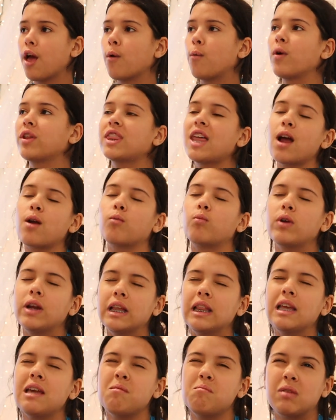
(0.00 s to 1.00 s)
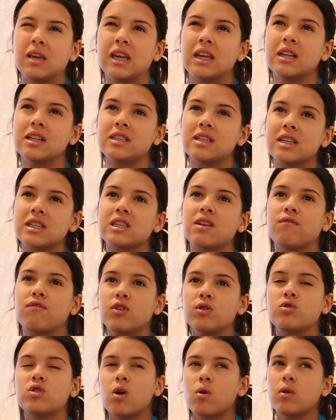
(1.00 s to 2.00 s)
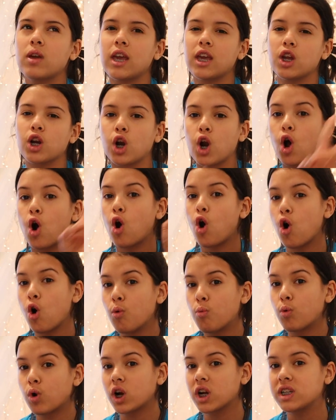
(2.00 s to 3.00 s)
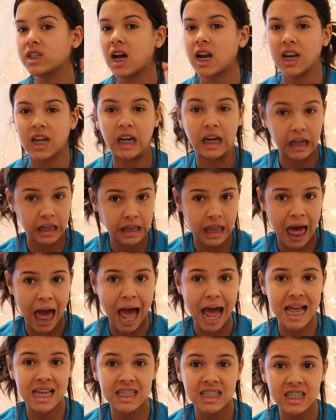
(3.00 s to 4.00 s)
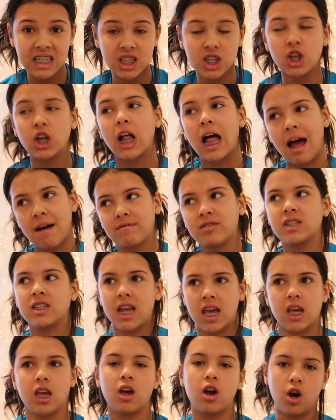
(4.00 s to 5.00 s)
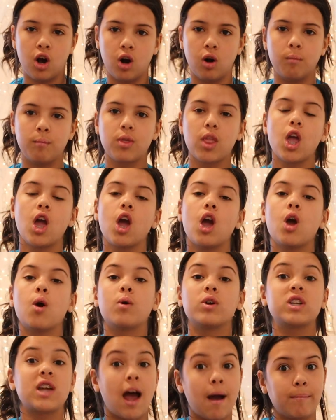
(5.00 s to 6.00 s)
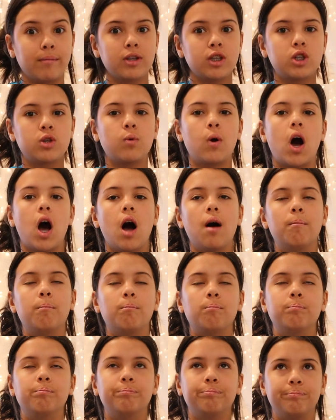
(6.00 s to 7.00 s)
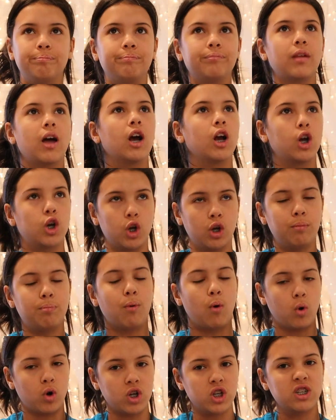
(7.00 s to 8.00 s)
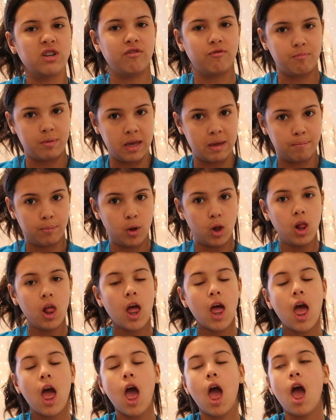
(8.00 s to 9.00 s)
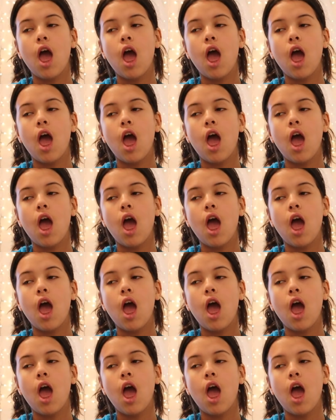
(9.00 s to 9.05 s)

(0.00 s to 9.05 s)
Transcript: What that really means is if you don't get your homework done in class, you'll have to take it home, which happens to a good portion of people.